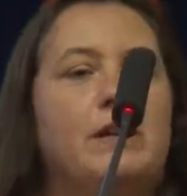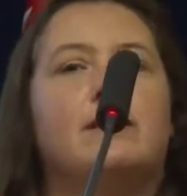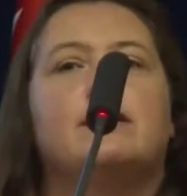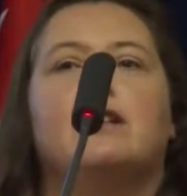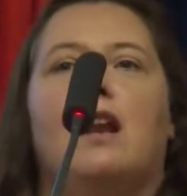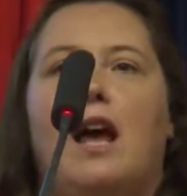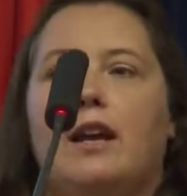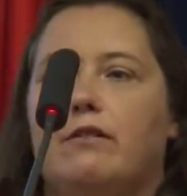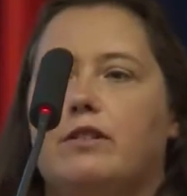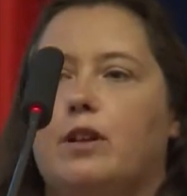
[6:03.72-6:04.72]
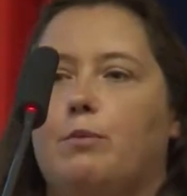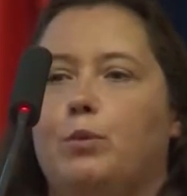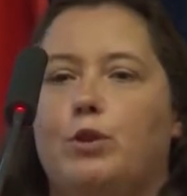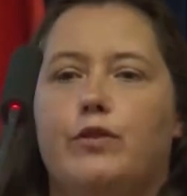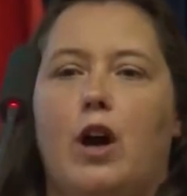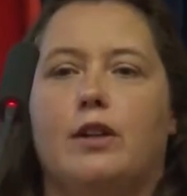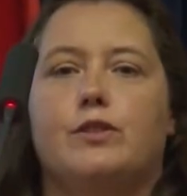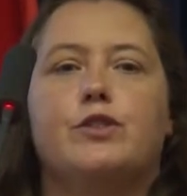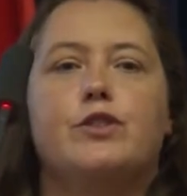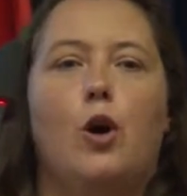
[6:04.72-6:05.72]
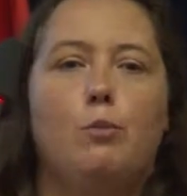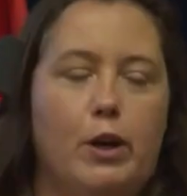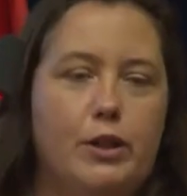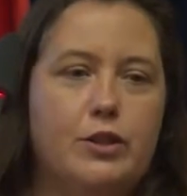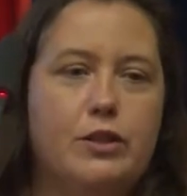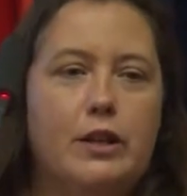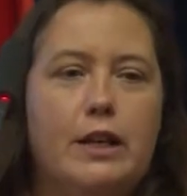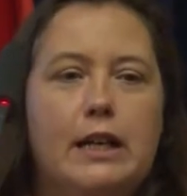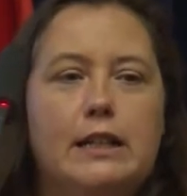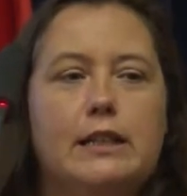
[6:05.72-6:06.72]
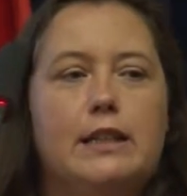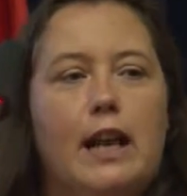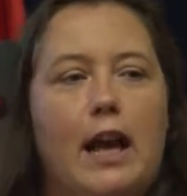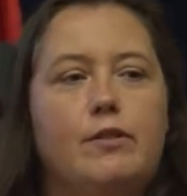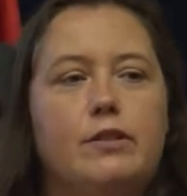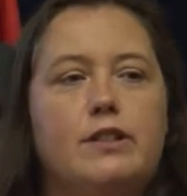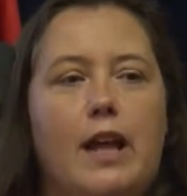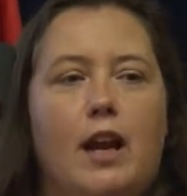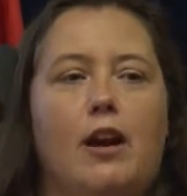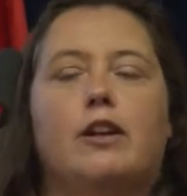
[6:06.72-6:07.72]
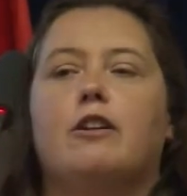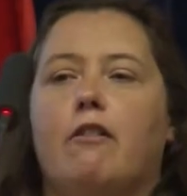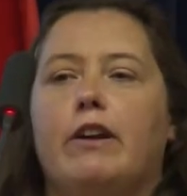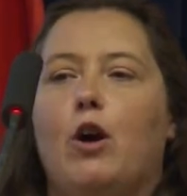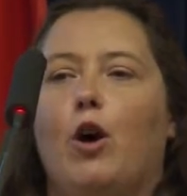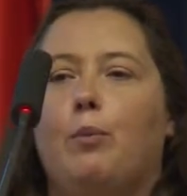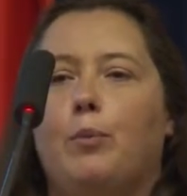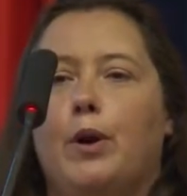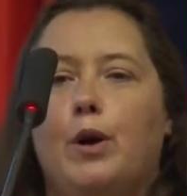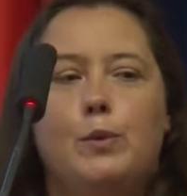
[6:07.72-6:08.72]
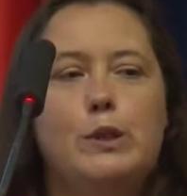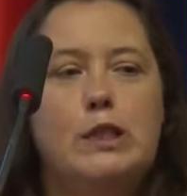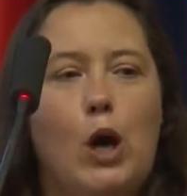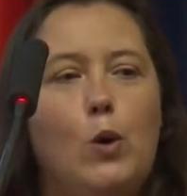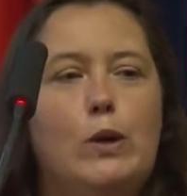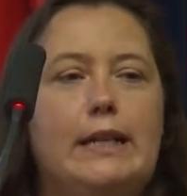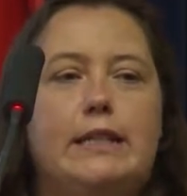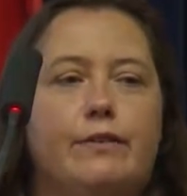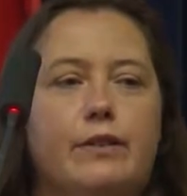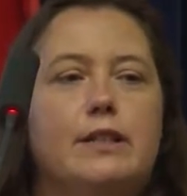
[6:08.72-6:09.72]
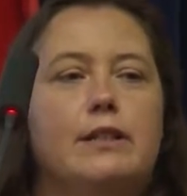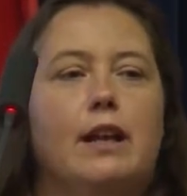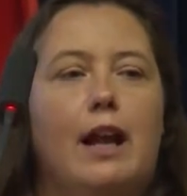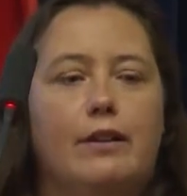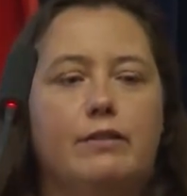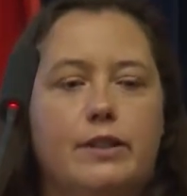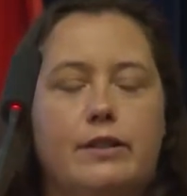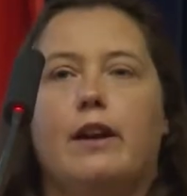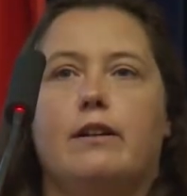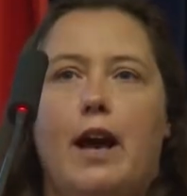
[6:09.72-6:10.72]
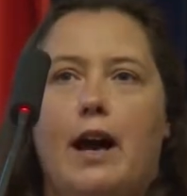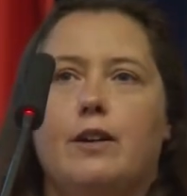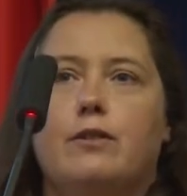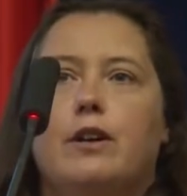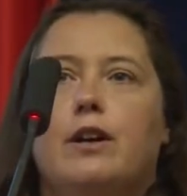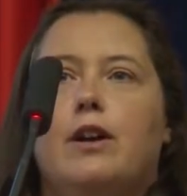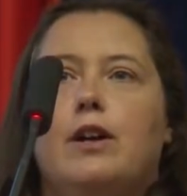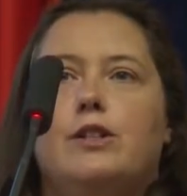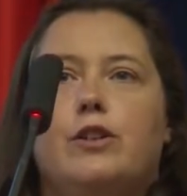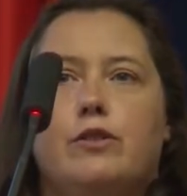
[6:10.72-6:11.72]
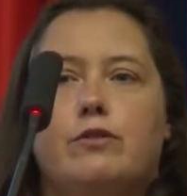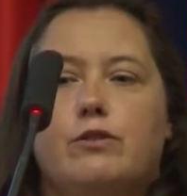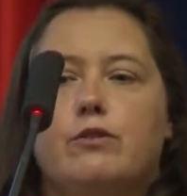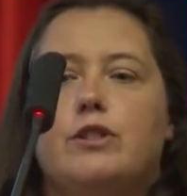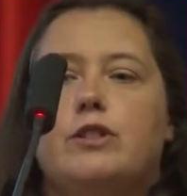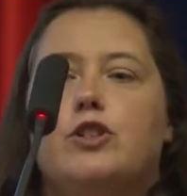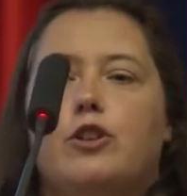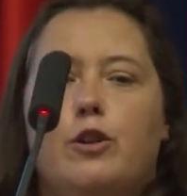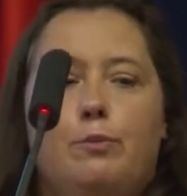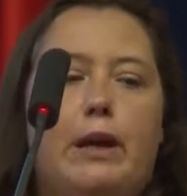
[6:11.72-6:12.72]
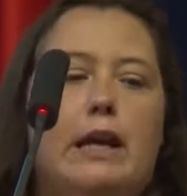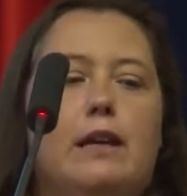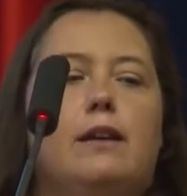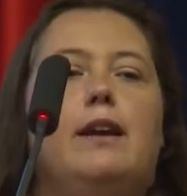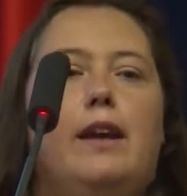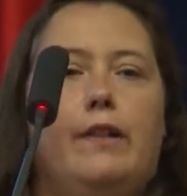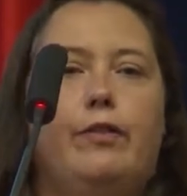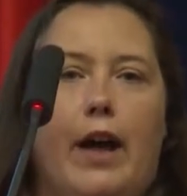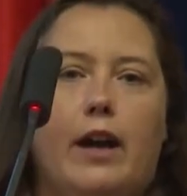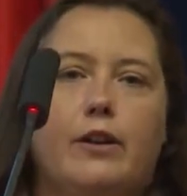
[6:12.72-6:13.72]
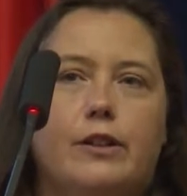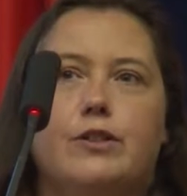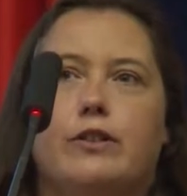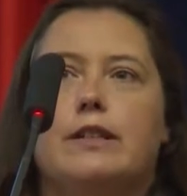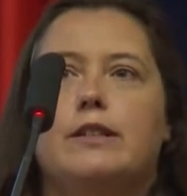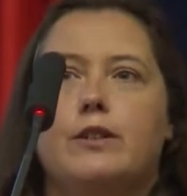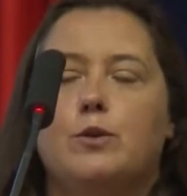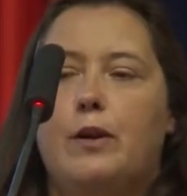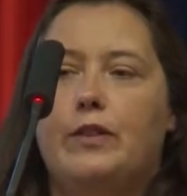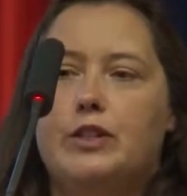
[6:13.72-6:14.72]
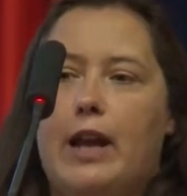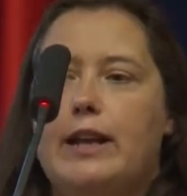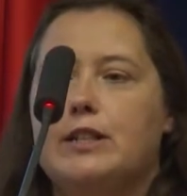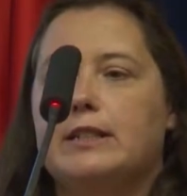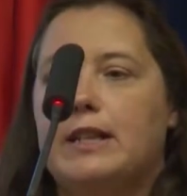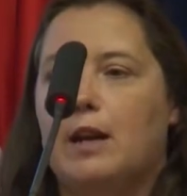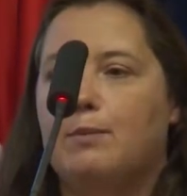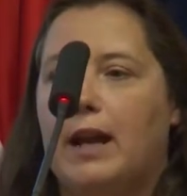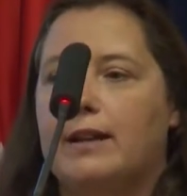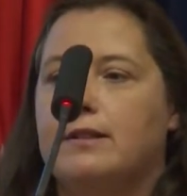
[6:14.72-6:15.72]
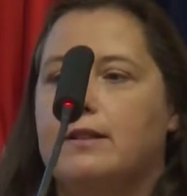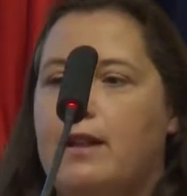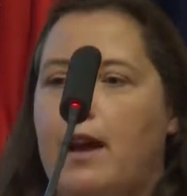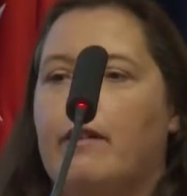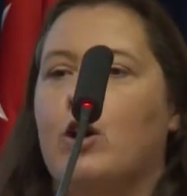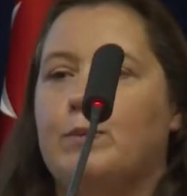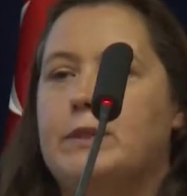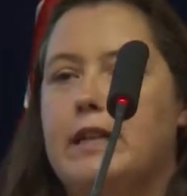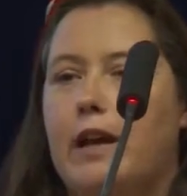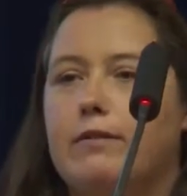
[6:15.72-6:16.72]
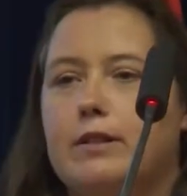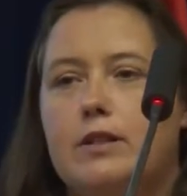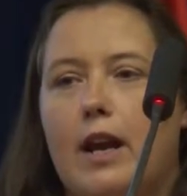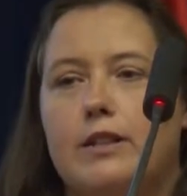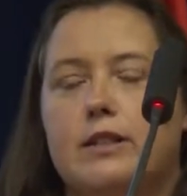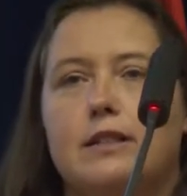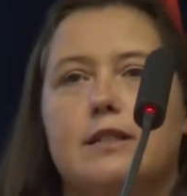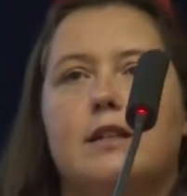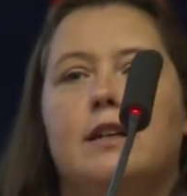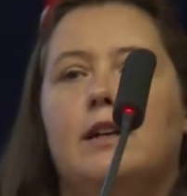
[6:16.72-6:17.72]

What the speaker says: because the language had moved on so much that the language they learned growing up was totally different to the language there now. So your resources should be in that country so that when the changes take place, they are up to date with the changes.